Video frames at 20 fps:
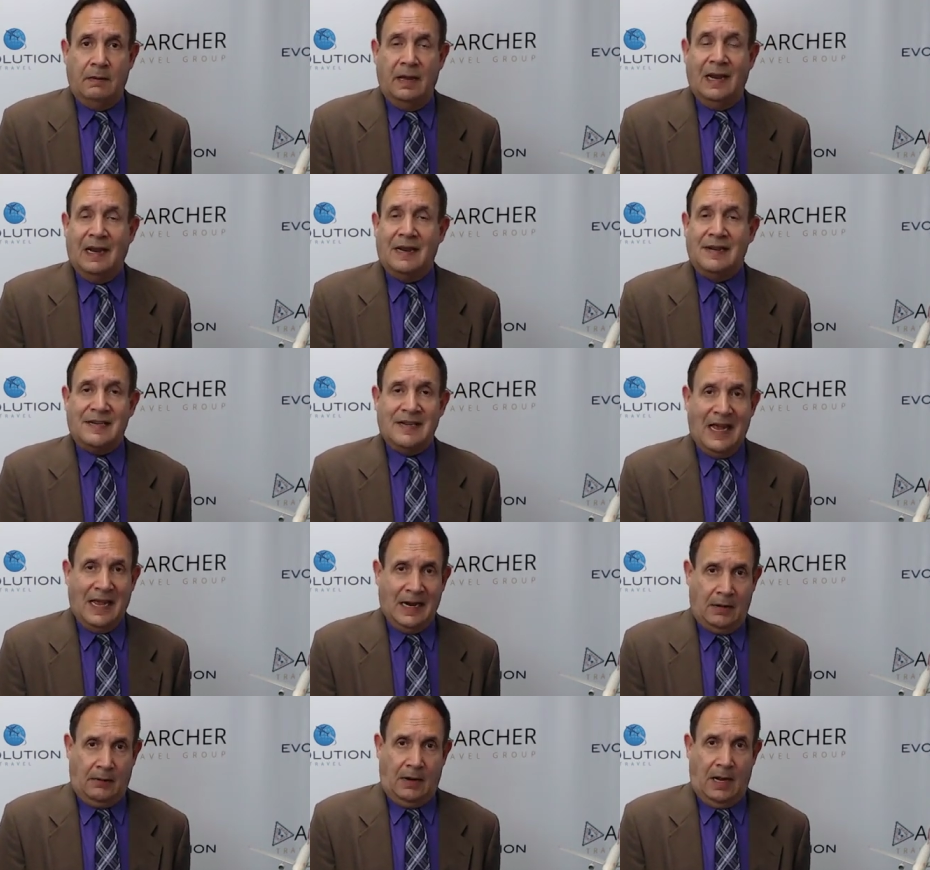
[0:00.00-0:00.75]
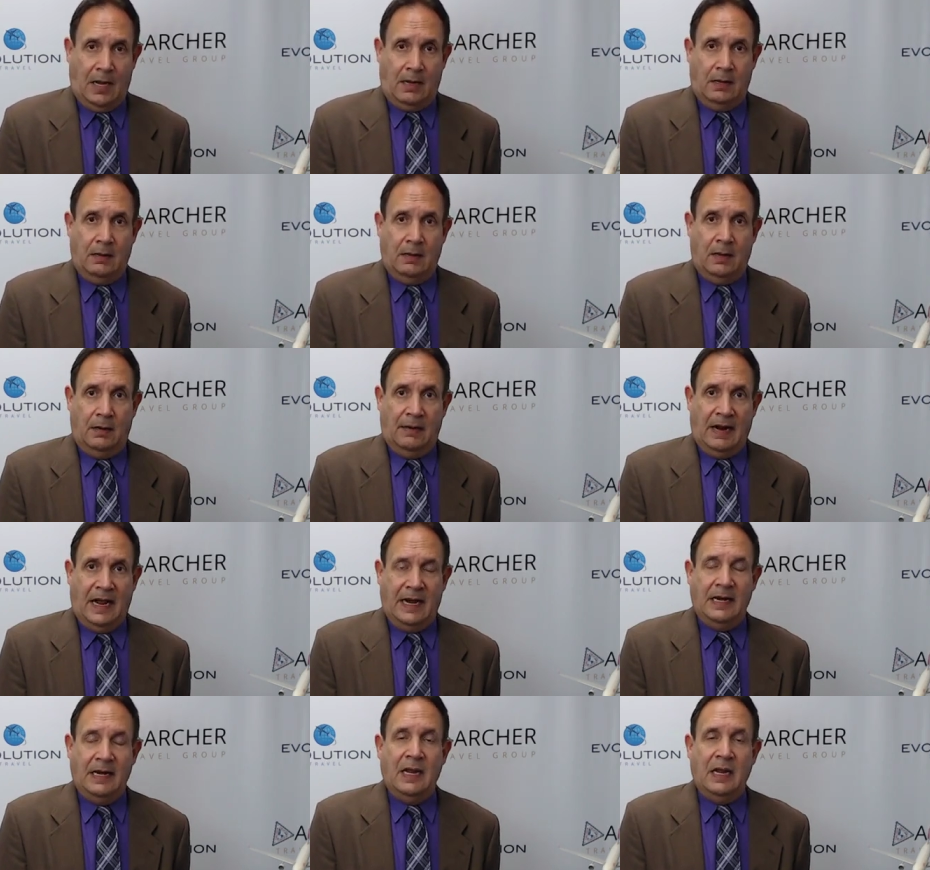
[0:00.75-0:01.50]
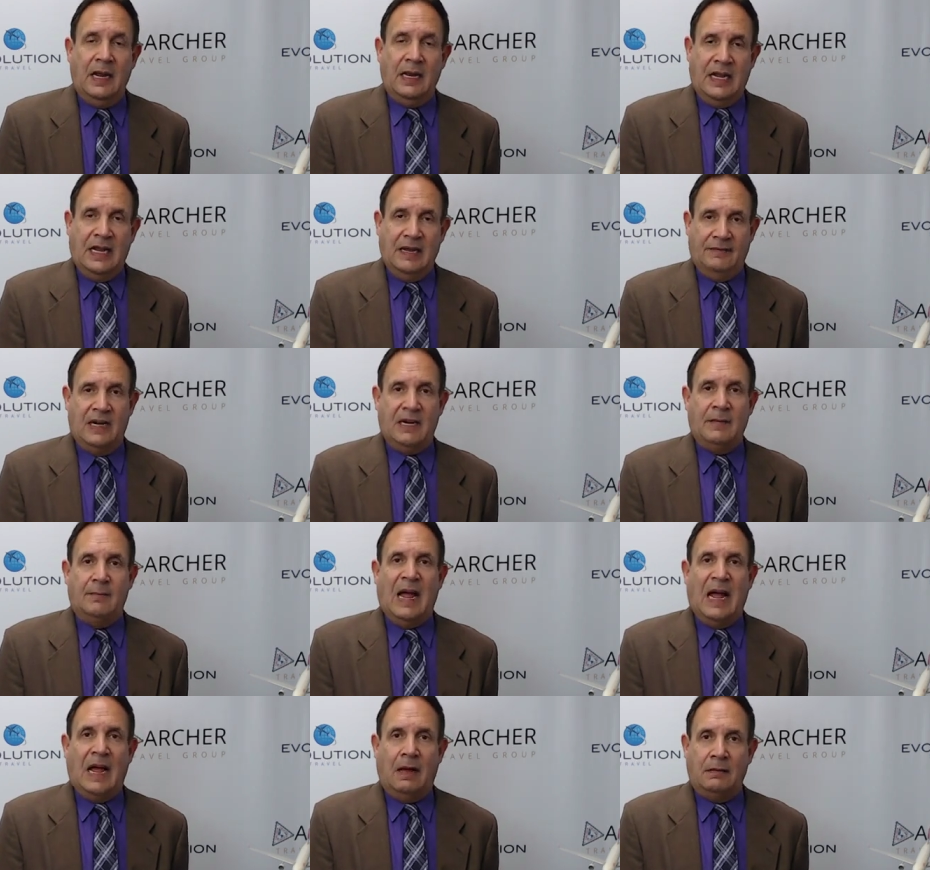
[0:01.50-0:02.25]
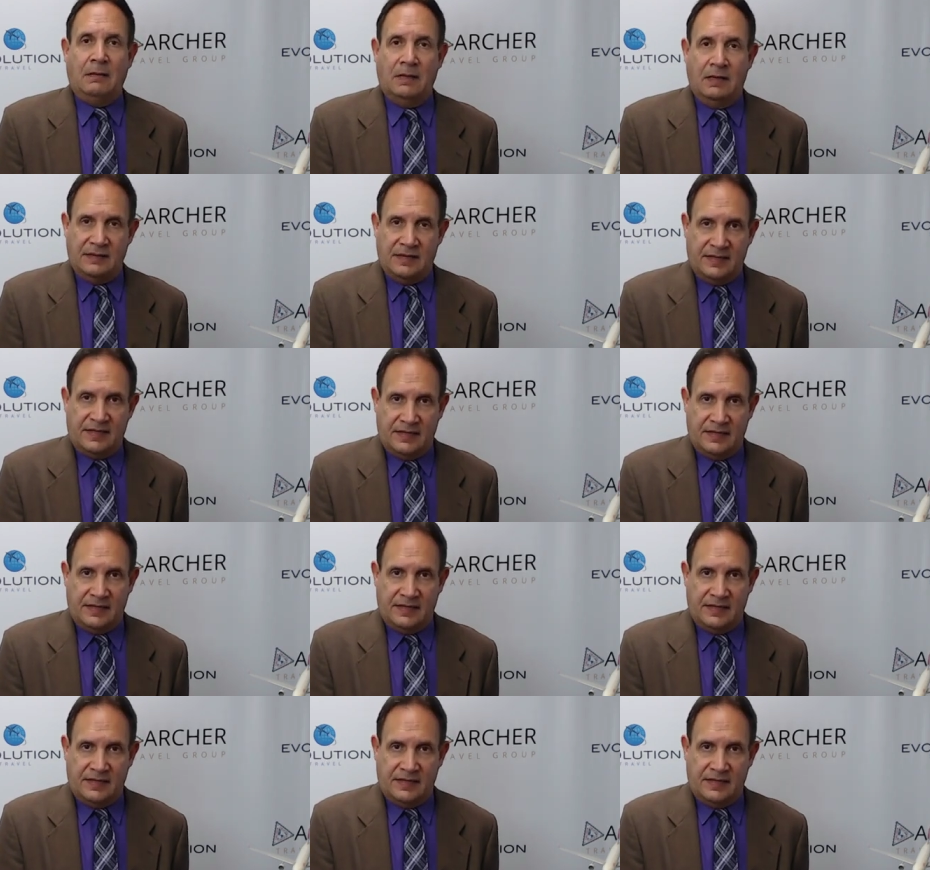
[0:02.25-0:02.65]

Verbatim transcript: etc., right? Give it about